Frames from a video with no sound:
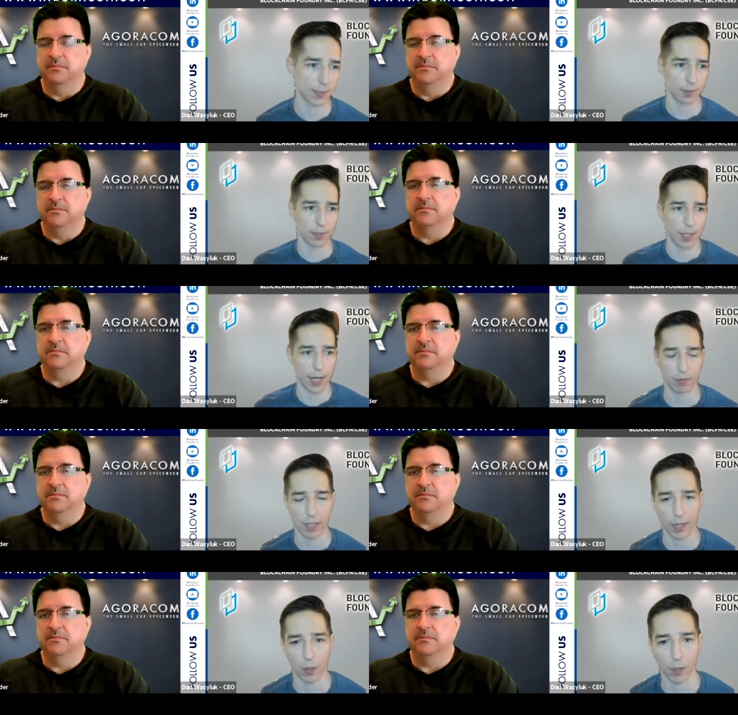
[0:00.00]
Speaker 1: they'd have a
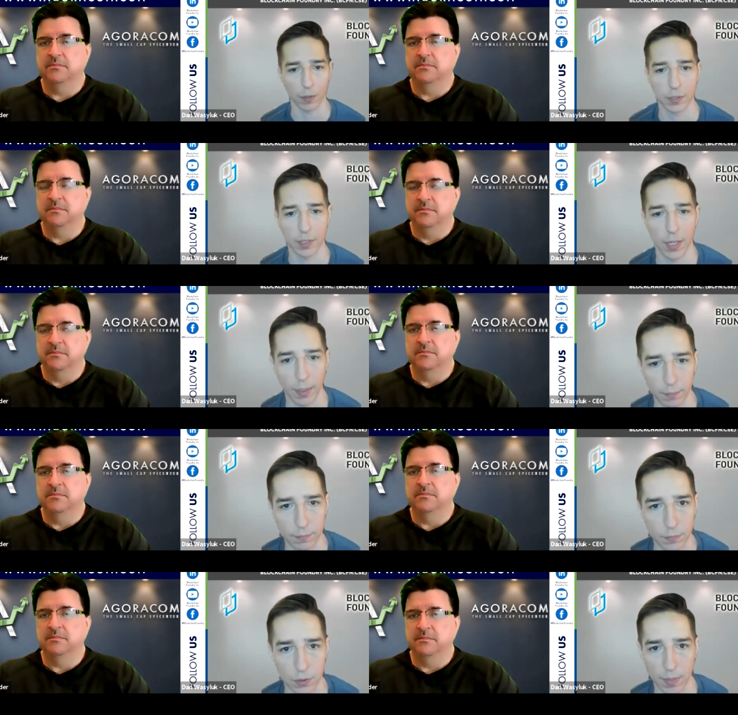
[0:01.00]
lot harder time
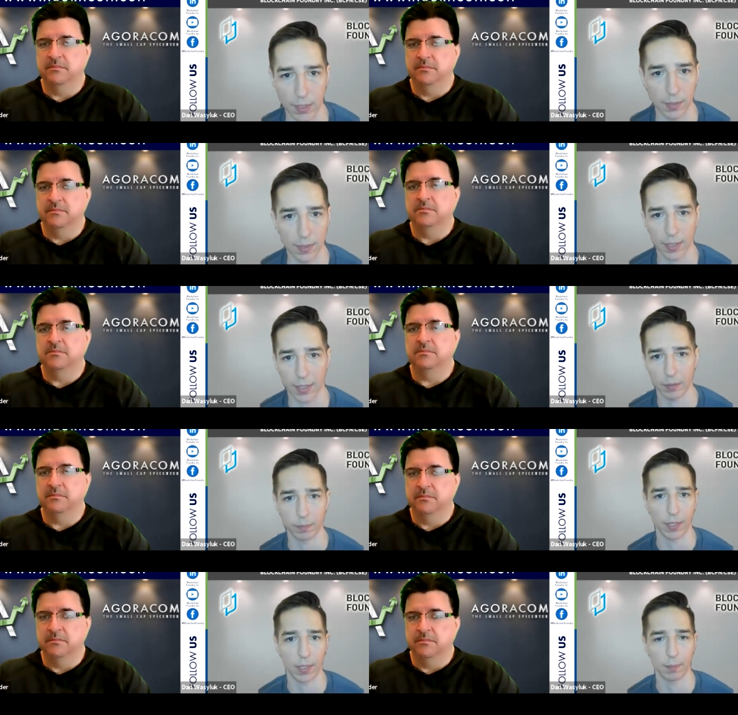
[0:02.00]
just making that kind of
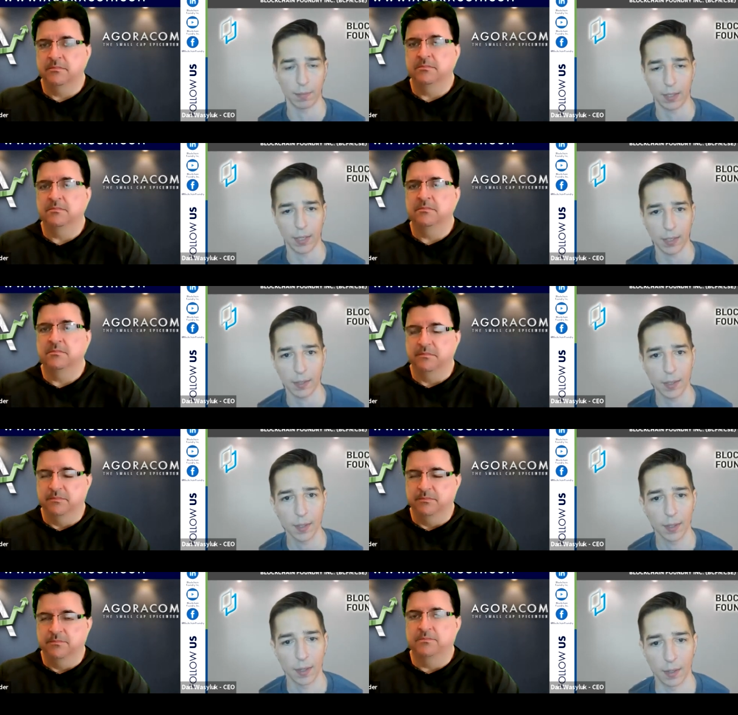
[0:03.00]
blanket mandate.
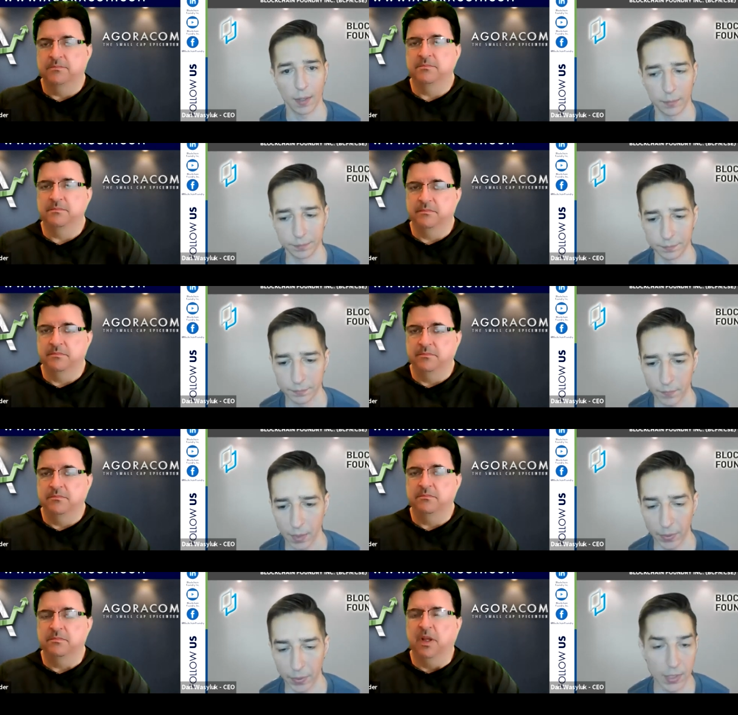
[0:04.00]
Um,
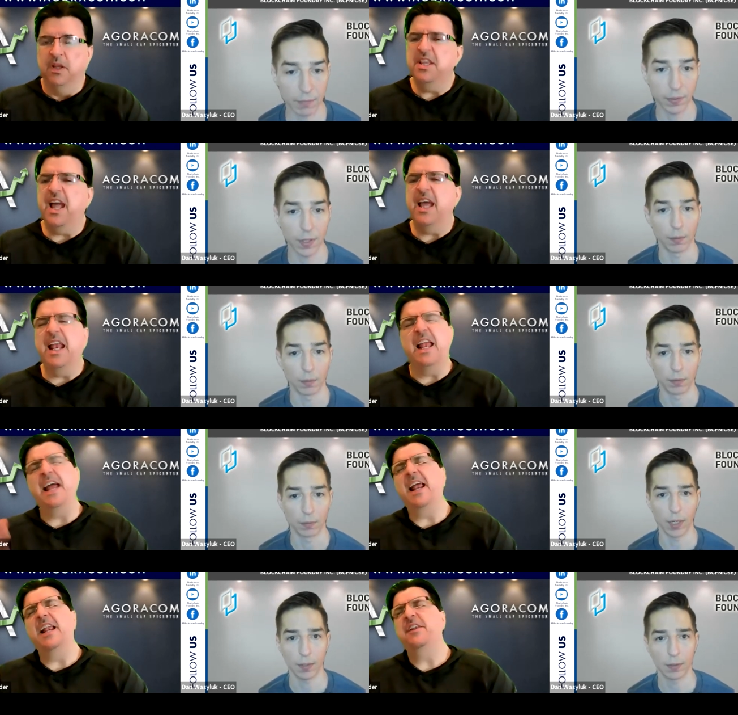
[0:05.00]
but you never know. And I,
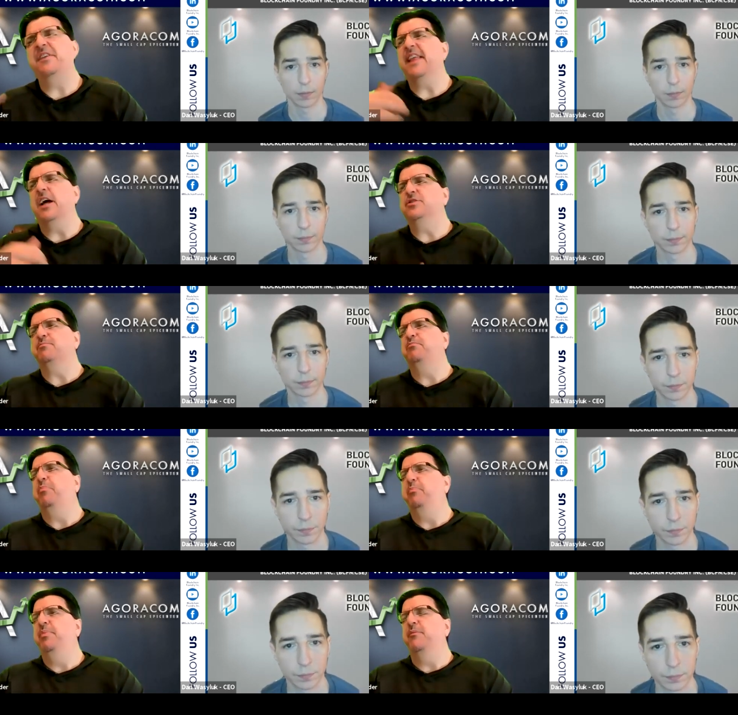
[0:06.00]
and I don't
Speaker 2: think that was
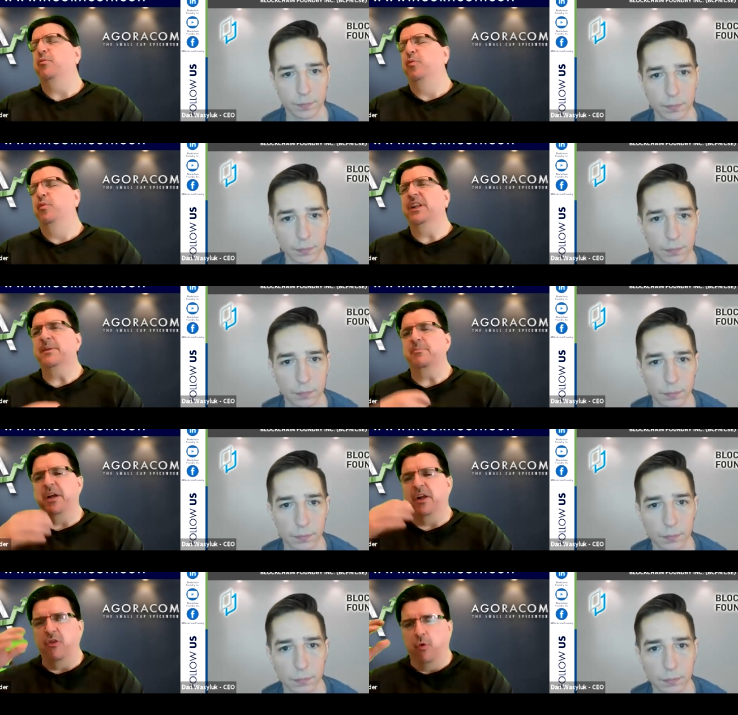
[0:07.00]
really
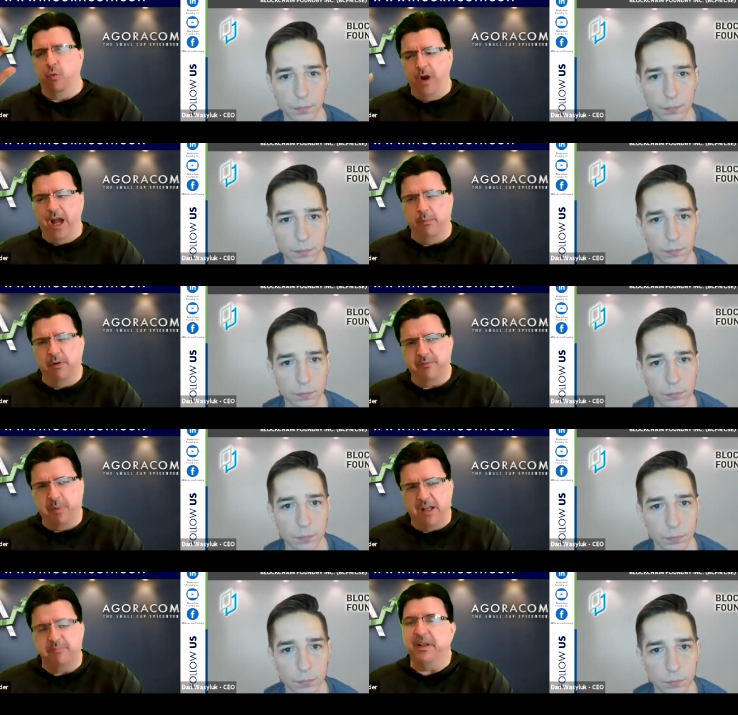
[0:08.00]
uh, on the realm of
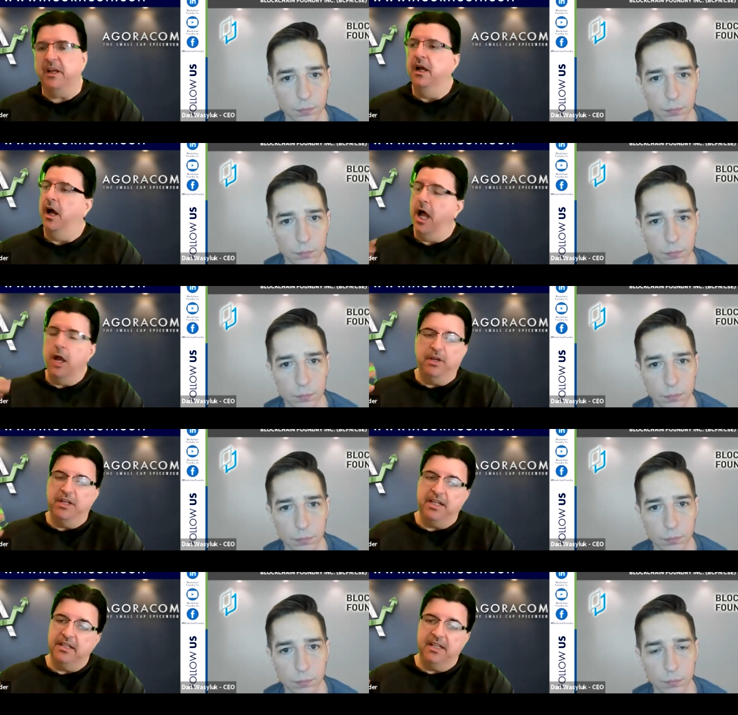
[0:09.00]
pot, but Oh, I,
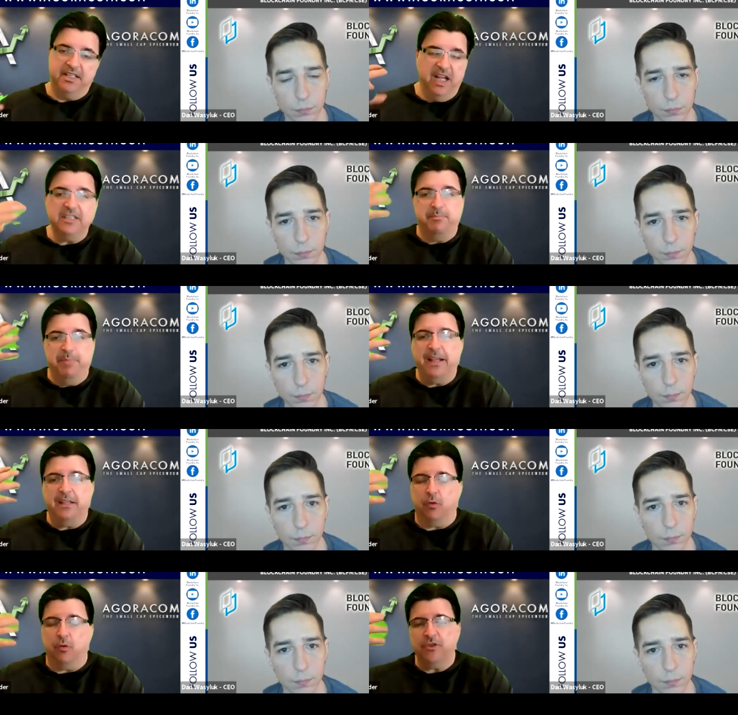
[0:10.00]
it does beg the
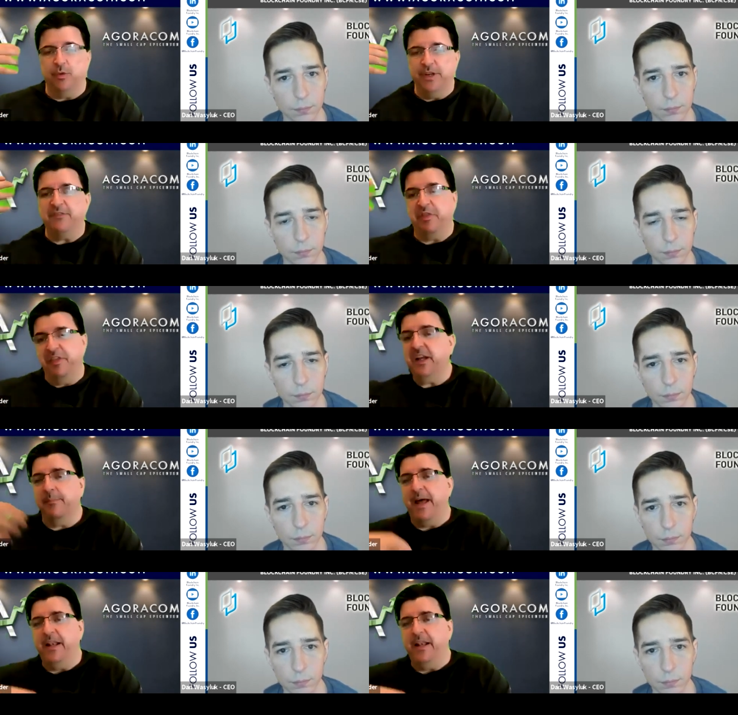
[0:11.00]
question where you have to think about